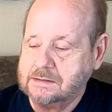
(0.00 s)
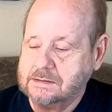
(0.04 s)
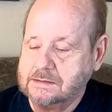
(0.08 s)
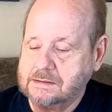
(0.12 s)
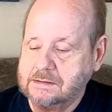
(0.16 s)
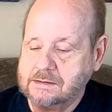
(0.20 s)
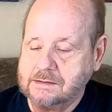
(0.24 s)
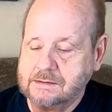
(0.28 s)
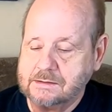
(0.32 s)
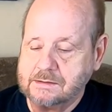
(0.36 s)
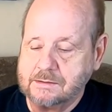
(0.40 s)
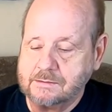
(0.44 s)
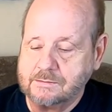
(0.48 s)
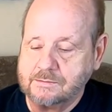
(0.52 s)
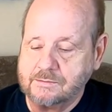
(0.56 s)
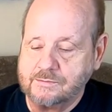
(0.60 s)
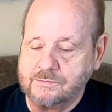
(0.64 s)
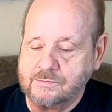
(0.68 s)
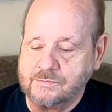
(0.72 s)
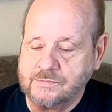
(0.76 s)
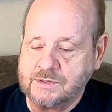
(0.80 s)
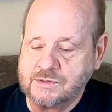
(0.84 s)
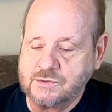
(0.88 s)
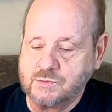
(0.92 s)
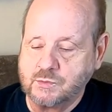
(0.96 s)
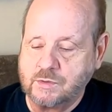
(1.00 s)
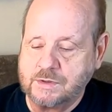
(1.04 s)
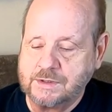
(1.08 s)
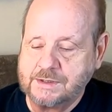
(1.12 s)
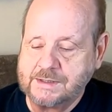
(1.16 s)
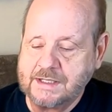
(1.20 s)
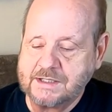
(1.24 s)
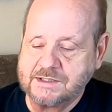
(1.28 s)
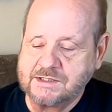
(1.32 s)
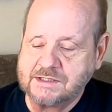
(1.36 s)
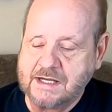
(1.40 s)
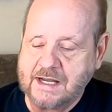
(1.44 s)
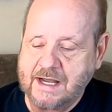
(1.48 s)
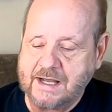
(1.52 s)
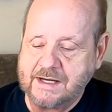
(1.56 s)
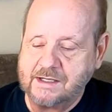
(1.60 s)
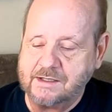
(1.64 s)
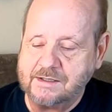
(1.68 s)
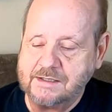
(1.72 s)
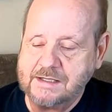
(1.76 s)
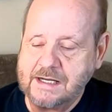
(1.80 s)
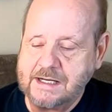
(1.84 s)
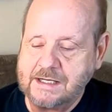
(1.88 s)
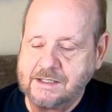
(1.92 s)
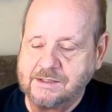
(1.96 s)
Uh, this word gets
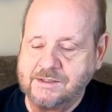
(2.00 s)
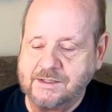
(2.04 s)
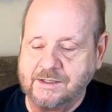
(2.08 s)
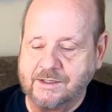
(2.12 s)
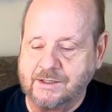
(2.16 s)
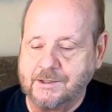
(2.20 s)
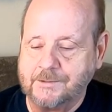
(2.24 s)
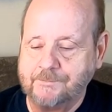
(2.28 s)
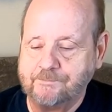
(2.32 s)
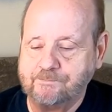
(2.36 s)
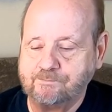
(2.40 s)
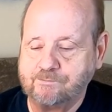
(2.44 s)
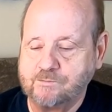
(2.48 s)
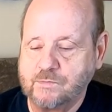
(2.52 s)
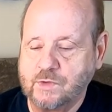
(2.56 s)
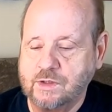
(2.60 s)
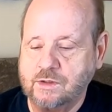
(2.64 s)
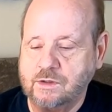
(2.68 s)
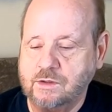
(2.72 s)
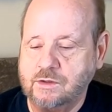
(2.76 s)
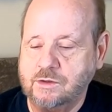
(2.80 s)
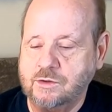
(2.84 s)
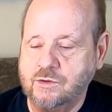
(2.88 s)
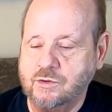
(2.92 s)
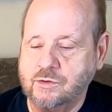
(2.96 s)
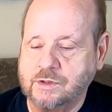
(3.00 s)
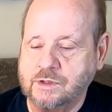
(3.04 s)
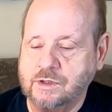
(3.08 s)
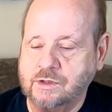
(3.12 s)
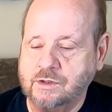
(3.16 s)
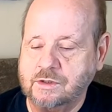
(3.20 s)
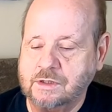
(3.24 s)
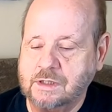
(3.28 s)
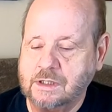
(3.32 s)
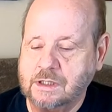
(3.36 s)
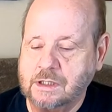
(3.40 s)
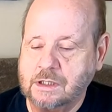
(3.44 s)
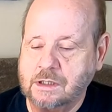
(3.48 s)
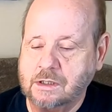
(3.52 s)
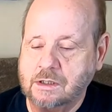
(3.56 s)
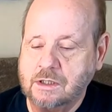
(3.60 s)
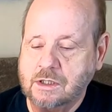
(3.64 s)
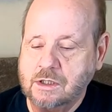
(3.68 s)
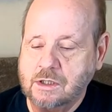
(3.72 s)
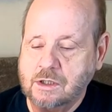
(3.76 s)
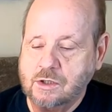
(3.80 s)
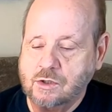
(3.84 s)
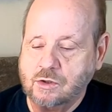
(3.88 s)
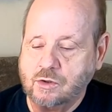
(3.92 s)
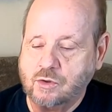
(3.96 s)
kind of neat here. You can uh,
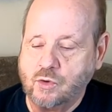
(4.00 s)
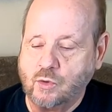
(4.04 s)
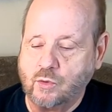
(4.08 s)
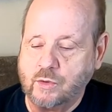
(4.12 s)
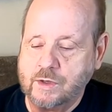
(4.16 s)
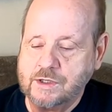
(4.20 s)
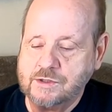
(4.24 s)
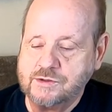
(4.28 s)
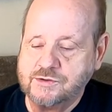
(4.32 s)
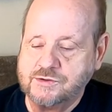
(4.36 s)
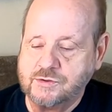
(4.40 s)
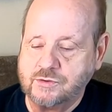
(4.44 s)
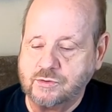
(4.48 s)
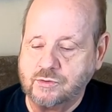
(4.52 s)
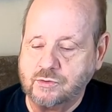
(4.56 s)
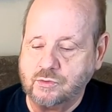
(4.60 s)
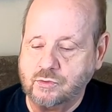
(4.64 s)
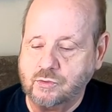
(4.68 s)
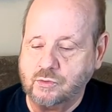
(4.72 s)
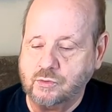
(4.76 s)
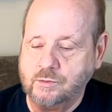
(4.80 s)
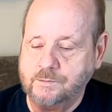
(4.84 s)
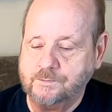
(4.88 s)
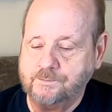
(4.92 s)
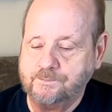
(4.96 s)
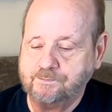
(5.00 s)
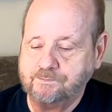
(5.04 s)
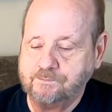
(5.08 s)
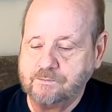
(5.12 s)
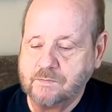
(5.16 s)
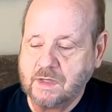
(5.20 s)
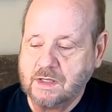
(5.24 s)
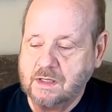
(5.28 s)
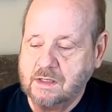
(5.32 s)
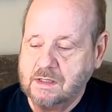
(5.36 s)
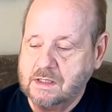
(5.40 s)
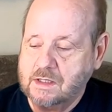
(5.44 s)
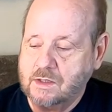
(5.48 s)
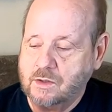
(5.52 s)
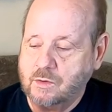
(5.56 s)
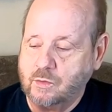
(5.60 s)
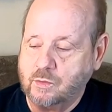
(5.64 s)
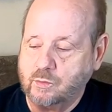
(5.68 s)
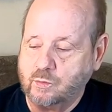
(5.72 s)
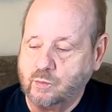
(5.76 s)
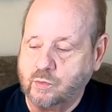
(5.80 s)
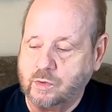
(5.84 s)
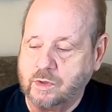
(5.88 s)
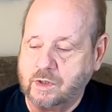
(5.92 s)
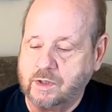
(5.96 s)
go into
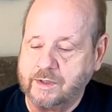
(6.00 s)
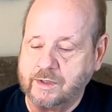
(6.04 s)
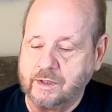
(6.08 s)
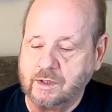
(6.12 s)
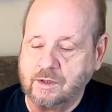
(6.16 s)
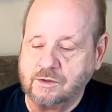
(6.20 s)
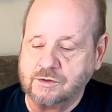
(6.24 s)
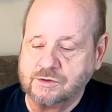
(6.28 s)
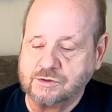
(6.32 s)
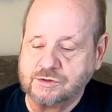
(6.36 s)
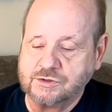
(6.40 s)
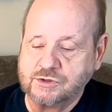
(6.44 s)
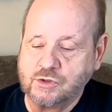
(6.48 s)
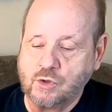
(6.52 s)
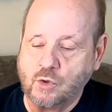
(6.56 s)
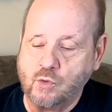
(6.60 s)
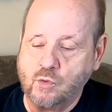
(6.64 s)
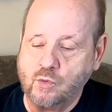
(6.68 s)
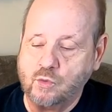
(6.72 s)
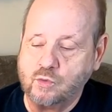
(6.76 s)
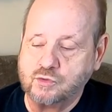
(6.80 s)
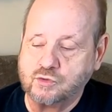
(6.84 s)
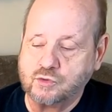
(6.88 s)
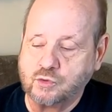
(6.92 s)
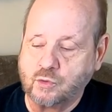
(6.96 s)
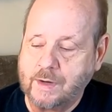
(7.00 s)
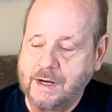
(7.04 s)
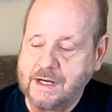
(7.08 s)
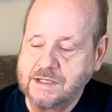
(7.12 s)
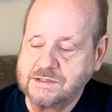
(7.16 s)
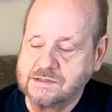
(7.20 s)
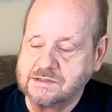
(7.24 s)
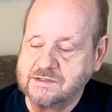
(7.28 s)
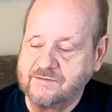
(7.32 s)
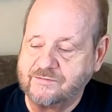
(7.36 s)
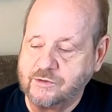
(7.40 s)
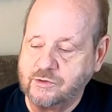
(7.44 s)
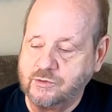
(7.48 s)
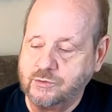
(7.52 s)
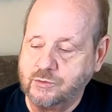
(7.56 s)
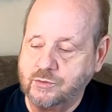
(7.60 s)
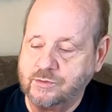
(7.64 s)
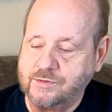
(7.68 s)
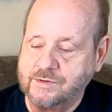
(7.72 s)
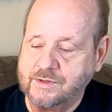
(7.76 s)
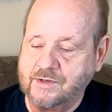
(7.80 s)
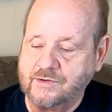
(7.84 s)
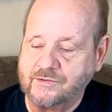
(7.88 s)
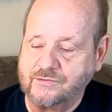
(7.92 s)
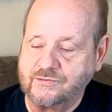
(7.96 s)
where it'll show traces. If you
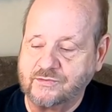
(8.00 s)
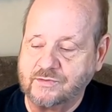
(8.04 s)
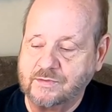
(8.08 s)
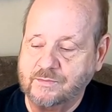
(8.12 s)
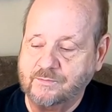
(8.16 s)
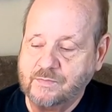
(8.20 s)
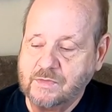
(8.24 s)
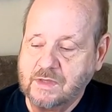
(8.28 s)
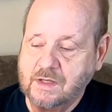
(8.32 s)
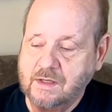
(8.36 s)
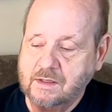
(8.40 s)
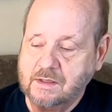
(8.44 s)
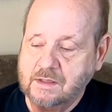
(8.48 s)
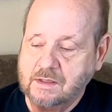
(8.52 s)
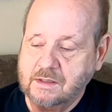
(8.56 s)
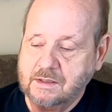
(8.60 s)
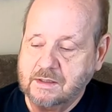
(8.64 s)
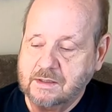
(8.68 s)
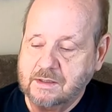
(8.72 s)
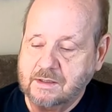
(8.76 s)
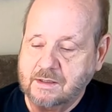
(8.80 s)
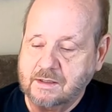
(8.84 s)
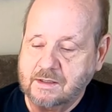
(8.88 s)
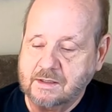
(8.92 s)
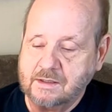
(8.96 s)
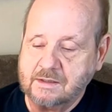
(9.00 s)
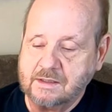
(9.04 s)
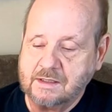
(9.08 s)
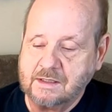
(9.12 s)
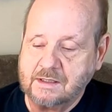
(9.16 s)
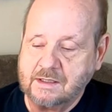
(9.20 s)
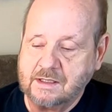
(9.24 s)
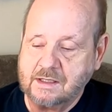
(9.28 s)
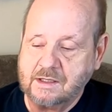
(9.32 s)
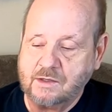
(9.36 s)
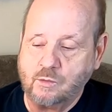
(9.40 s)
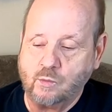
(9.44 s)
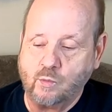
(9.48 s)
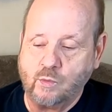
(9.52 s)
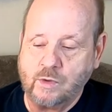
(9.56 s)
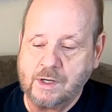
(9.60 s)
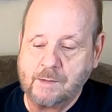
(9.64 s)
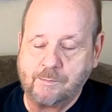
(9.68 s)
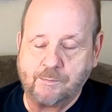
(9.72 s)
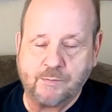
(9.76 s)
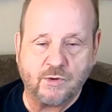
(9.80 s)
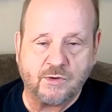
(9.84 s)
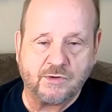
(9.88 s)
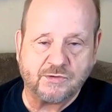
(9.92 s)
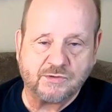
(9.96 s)
do this, uh,
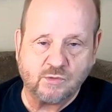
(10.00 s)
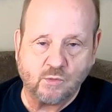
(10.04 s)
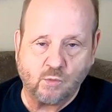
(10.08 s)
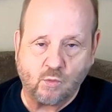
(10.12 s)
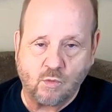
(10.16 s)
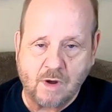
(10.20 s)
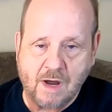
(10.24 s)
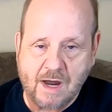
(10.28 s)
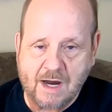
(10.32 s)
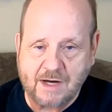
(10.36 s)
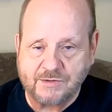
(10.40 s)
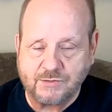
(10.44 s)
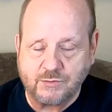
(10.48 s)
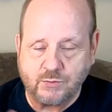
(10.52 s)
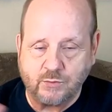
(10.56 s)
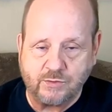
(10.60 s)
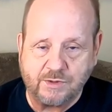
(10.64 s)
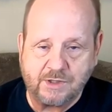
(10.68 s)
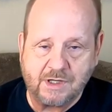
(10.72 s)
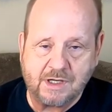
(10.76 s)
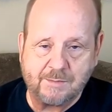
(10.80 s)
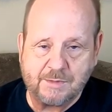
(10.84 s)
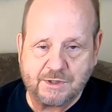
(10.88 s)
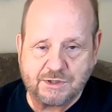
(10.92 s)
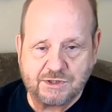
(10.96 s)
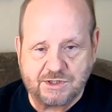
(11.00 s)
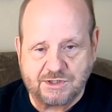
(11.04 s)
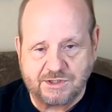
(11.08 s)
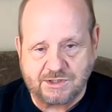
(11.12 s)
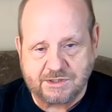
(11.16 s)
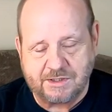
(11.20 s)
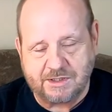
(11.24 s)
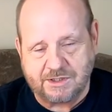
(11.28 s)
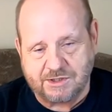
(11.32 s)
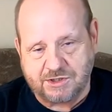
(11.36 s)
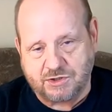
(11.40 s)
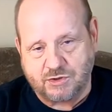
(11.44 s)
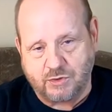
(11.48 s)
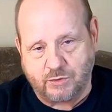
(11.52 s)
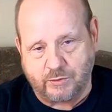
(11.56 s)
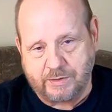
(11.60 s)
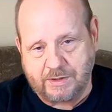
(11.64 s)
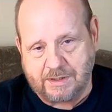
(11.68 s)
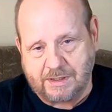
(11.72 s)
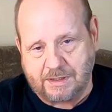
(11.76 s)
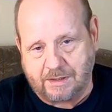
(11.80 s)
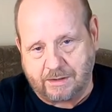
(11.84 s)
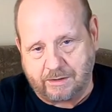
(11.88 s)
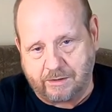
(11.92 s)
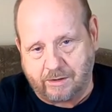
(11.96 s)
when a person walks through the image, it's going to show
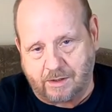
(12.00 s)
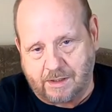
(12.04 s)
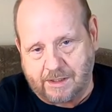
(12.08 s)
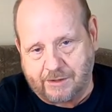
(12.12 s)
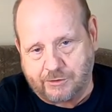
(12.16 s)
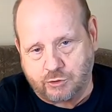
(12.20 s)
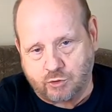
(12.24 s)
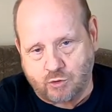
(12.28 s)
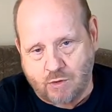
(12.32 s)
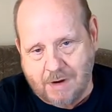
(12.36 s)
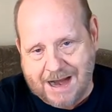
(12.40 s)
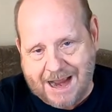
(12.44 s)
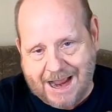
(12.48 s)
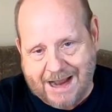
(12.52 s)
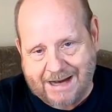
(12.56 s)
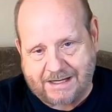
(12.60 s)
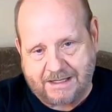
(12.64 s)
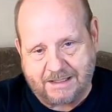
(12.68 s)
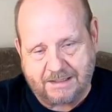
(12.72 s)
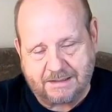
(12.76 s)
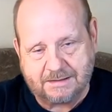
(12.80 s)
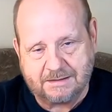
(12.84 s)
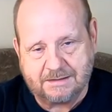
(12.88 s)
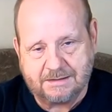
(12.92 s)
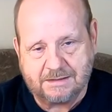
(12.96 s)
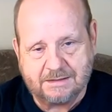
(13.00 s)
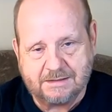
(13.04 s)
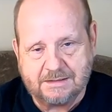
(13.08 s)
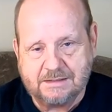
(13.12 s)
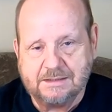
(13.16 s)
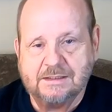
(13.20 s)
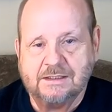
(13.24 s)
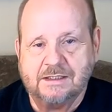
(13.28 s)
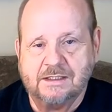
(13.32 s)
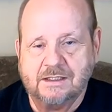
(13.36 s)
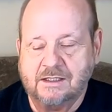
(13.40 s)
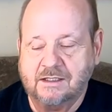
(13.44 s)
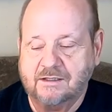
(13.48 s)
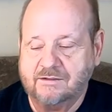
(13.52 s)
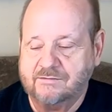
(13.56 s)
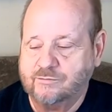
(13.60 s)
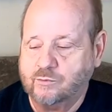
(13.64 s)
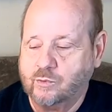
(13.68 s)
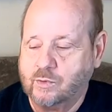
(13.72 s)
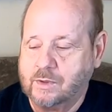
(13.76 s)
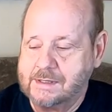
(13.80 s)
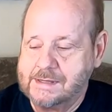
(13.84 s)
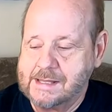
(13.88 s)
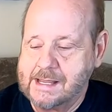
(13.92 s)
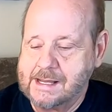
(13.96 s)
you a little a track
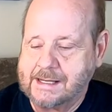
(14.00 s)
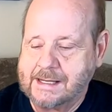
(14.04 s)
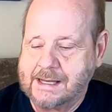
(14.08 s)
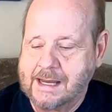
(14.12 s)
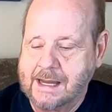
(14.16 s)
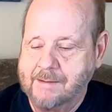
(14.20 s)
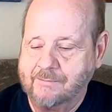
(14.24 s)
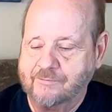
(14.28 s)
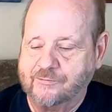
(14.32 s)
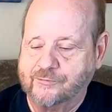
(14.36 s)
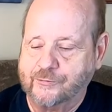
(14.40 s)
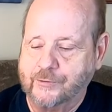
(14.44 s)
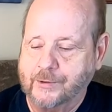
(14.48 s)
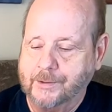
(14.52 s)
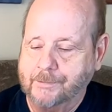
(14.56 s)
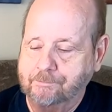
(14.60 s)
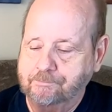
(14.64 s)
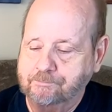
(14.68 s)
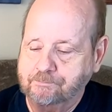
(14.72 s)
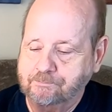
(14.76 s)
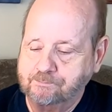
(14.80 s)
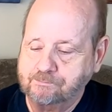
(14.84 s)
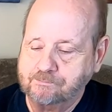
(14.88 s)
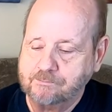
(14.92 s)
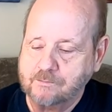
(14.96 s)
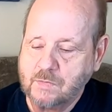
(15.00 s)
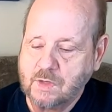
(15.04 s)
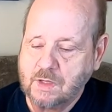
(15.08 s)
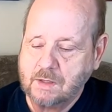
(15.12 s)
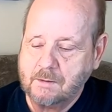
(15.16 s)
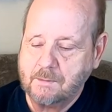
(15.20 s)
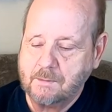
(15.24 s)
of where they came from.